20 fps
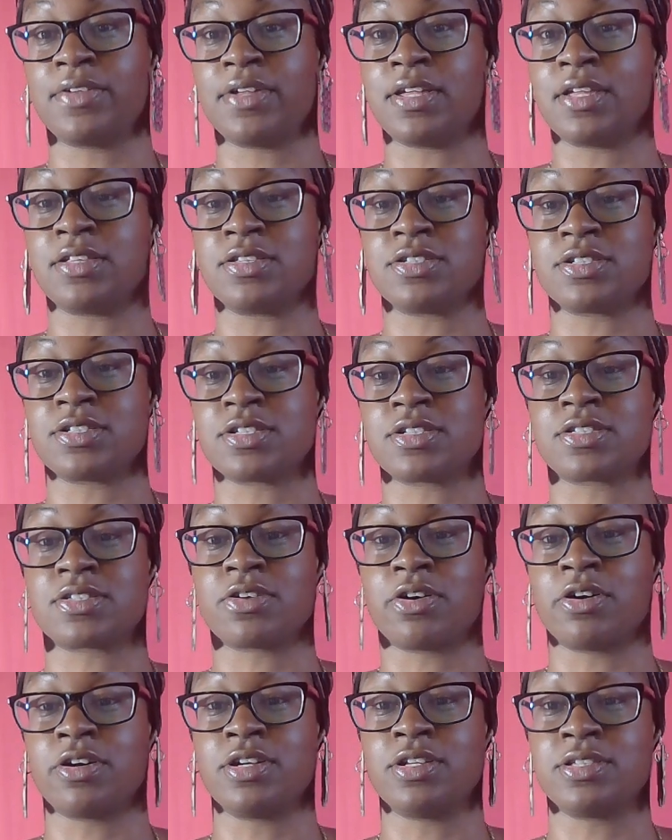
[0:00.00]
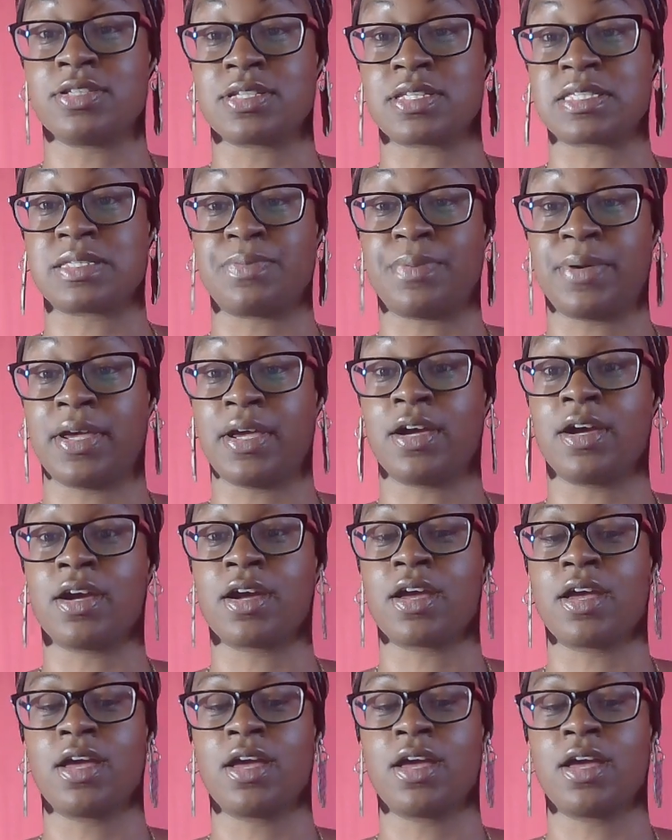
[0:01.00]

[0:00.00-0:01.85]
and just are in despair,